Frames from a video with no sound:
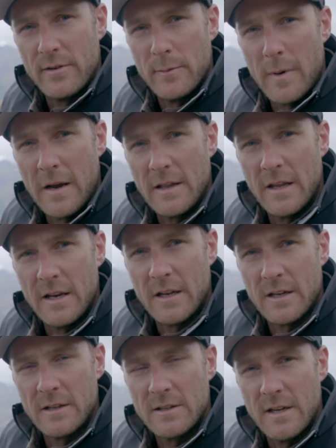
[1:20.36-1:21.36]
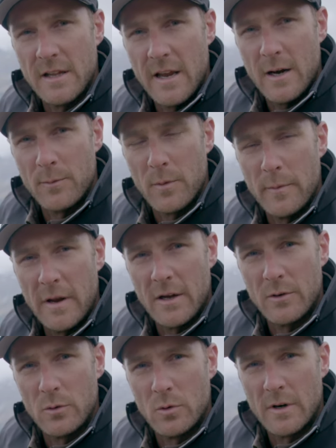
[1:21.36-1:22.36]
having a mate there to either help them
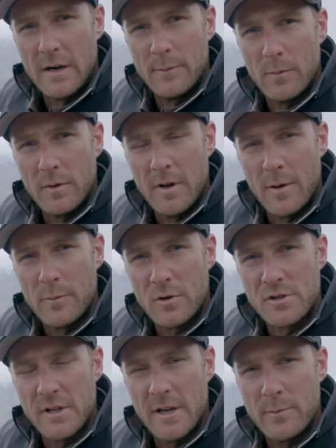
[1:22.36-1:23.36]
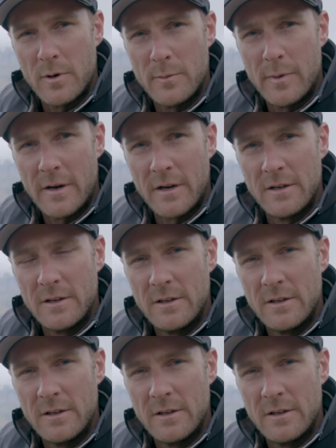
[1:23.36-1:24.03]
out or you know, push the EPIRB button.